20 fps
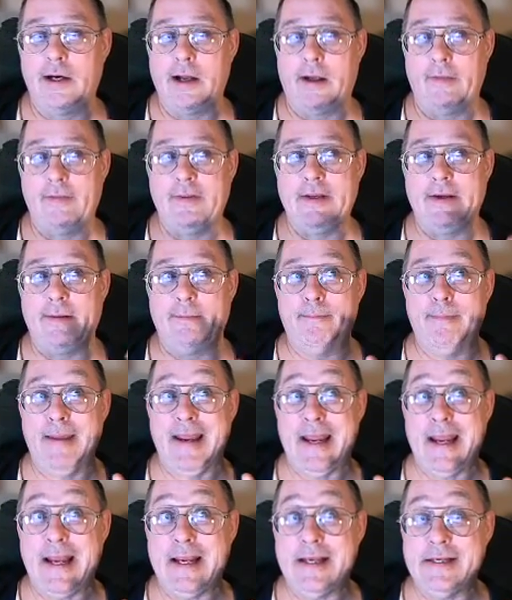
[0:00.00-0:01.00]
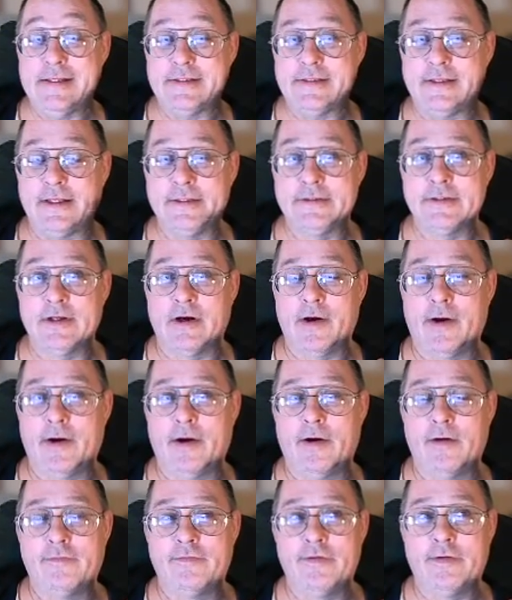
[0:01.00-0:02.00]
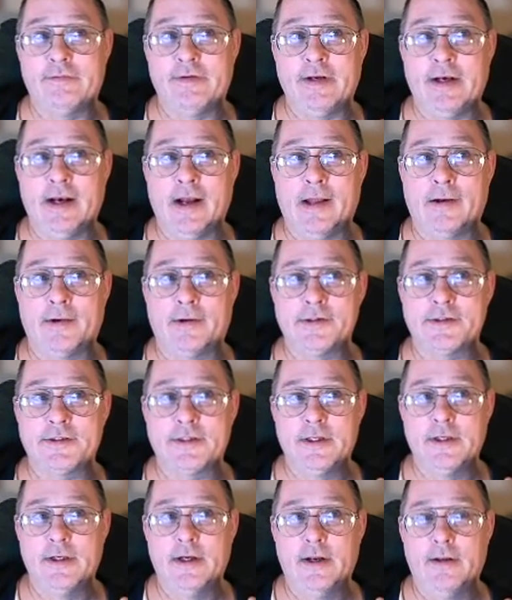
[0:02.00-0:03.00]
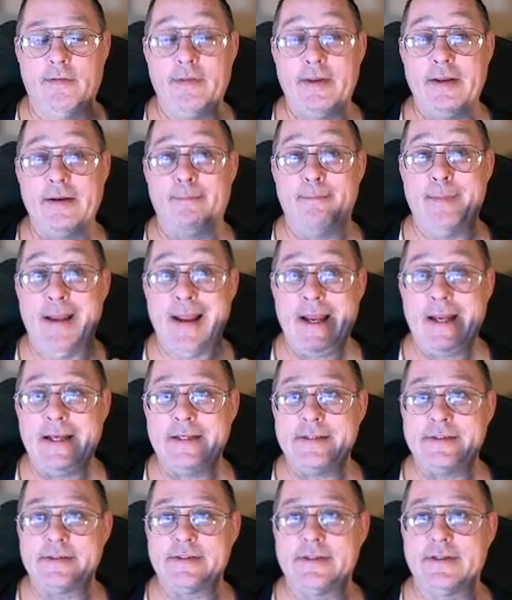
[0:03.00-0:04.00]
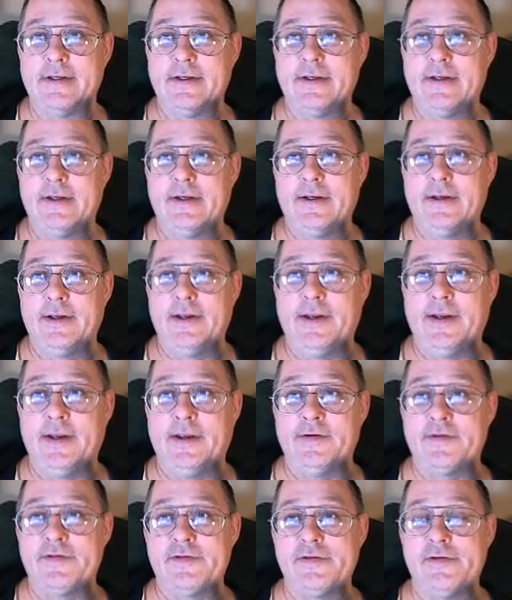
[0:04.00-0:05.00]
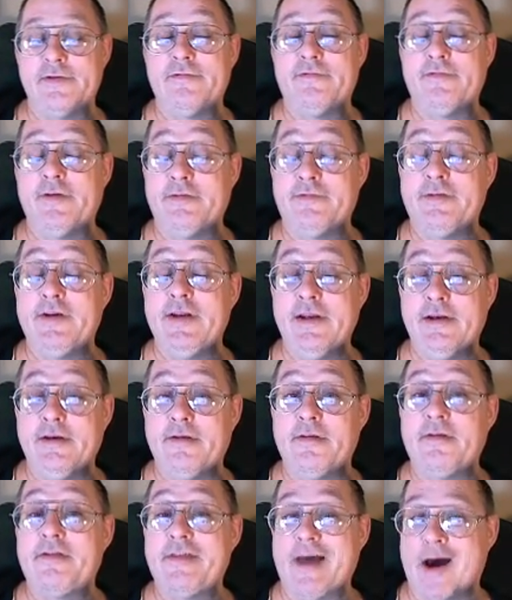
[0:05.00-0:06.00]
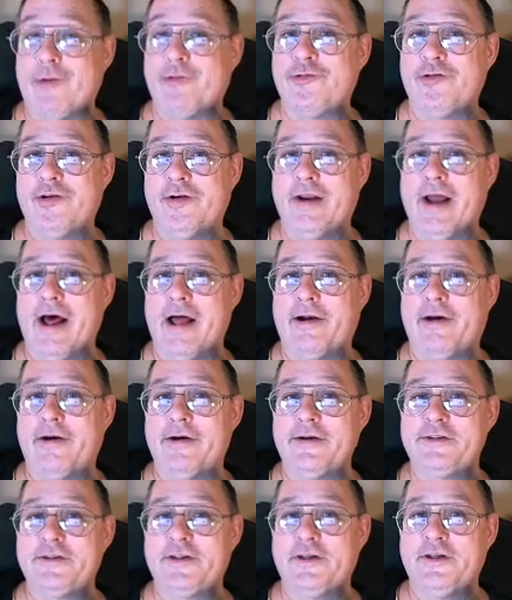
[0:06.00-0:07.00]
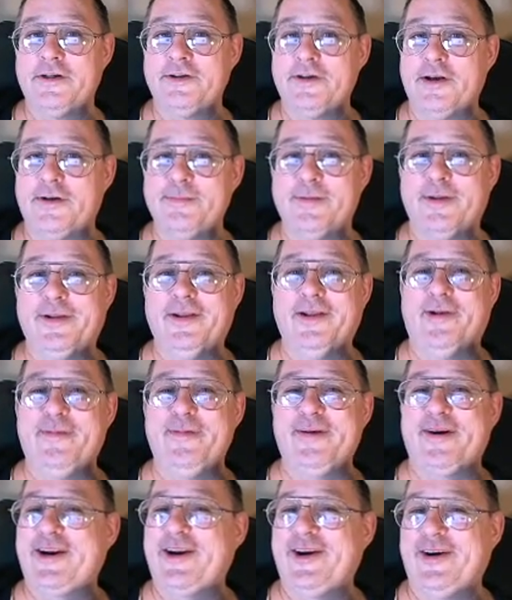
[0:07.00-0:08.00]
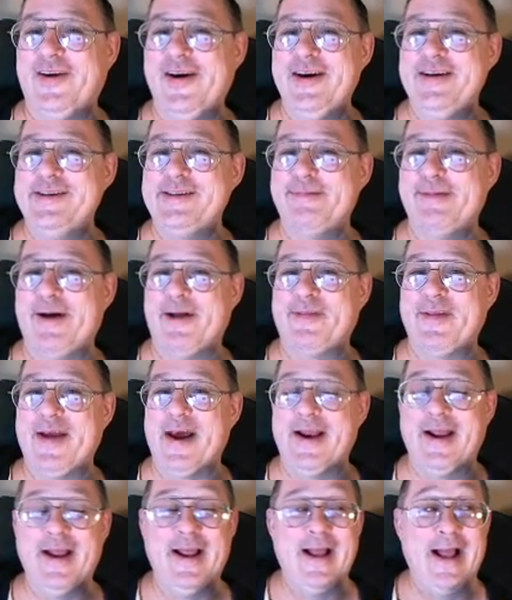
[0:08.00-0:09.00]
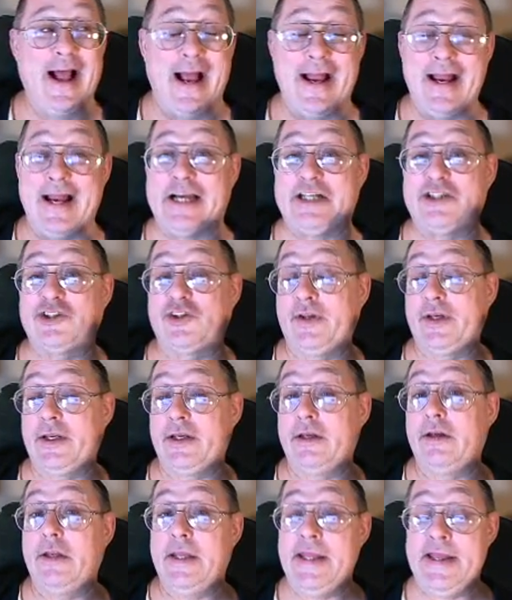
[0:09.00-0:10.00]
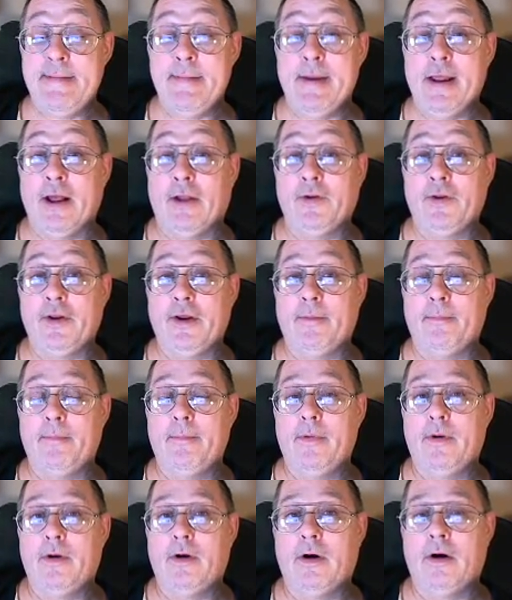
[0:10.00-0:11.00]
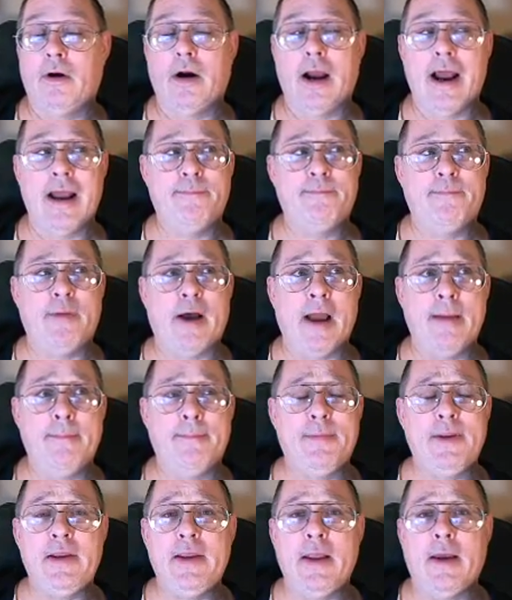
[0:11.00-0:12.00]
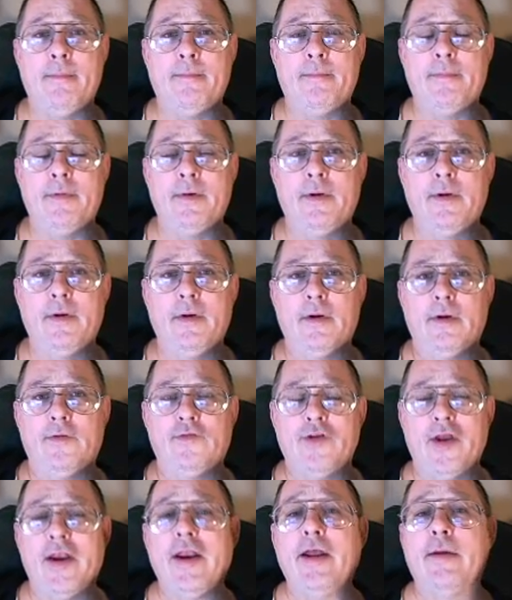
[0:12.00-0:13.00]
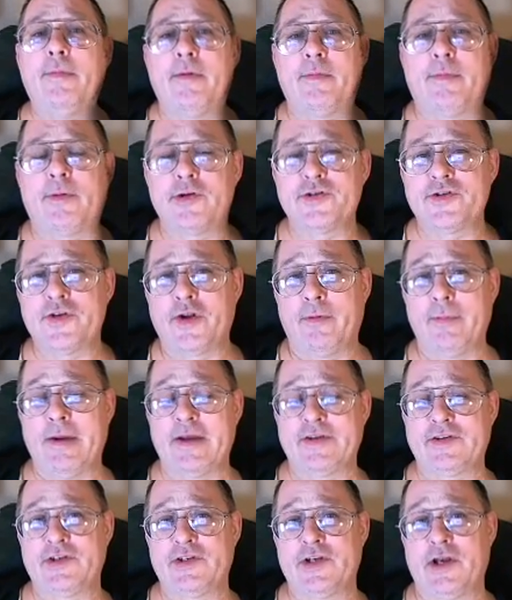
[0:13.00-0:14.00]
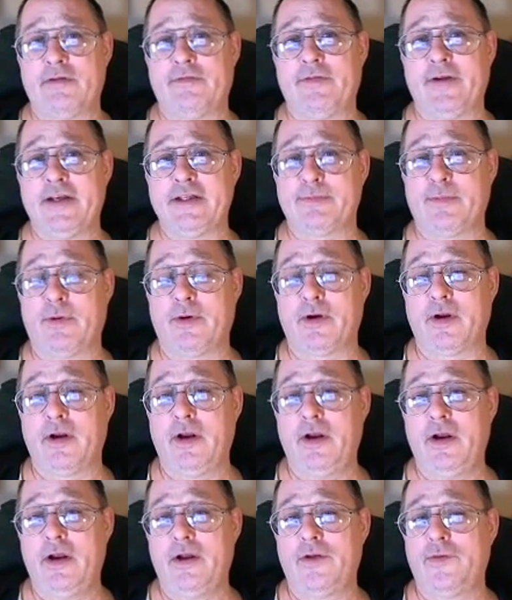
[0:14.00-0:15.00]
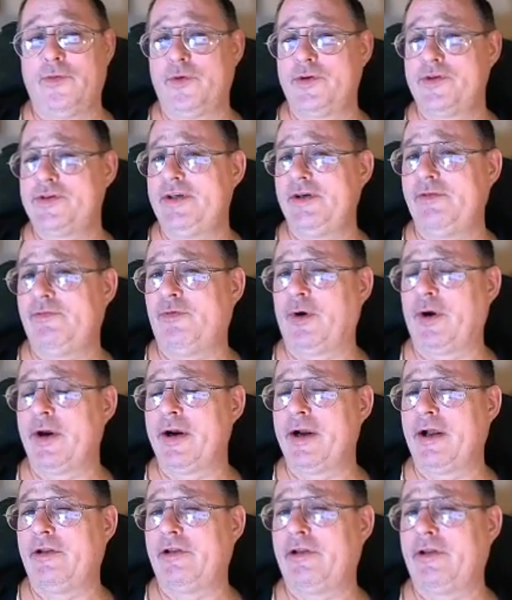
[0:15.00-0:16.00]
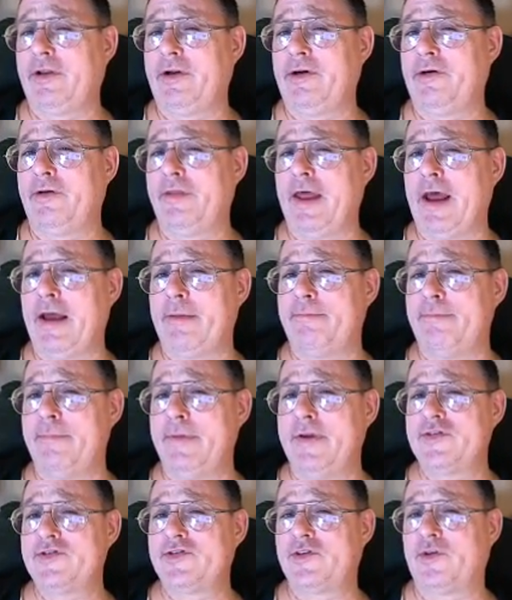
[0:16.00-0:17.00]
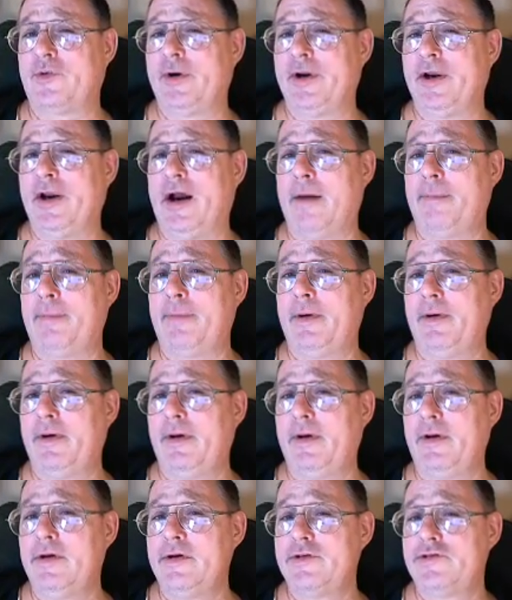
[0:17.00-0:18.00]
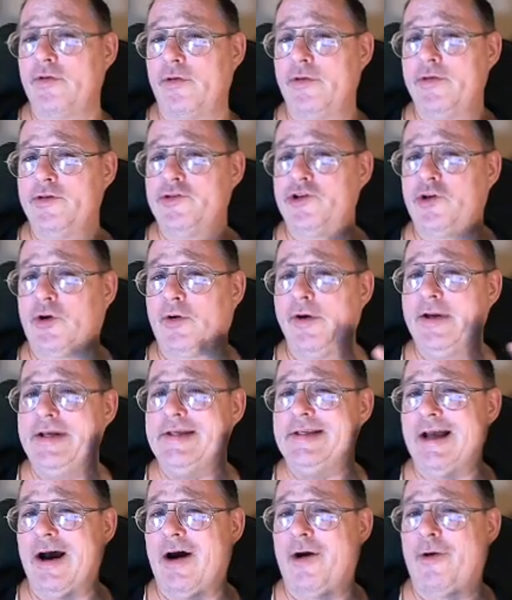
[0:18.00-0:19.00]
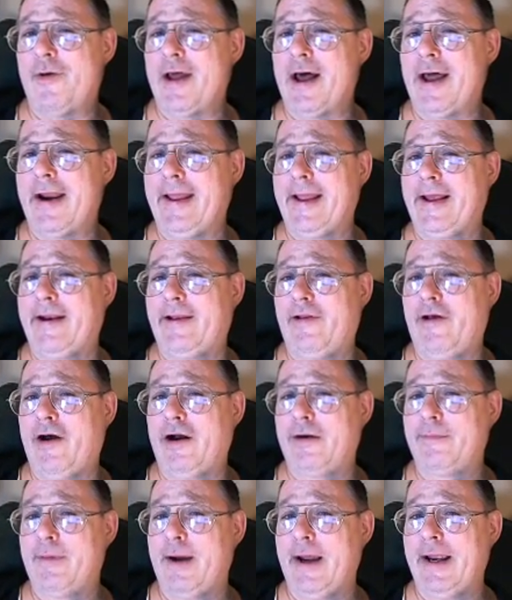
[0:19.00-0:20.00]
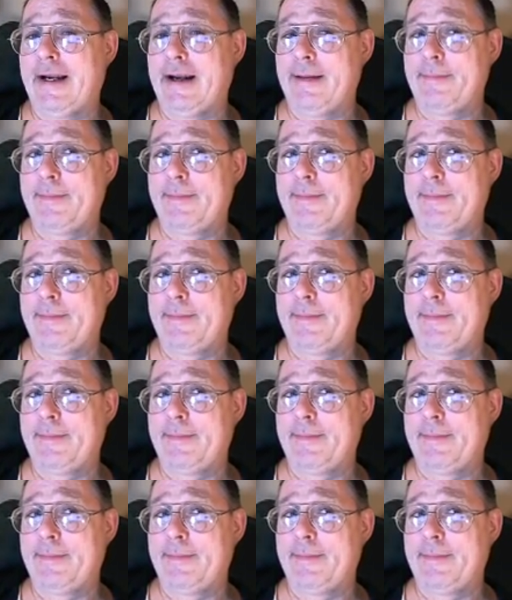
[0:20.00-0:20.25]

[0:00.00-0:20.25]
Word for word: Now, the Amaze is $150. The Amazed is $15,000. So I'm a little bit curious about that. I actually emailed him, or I, I pm sent him a personal message on Facebook. We'll see if we can clear that mystery up. So the jury's out on Analog Mike.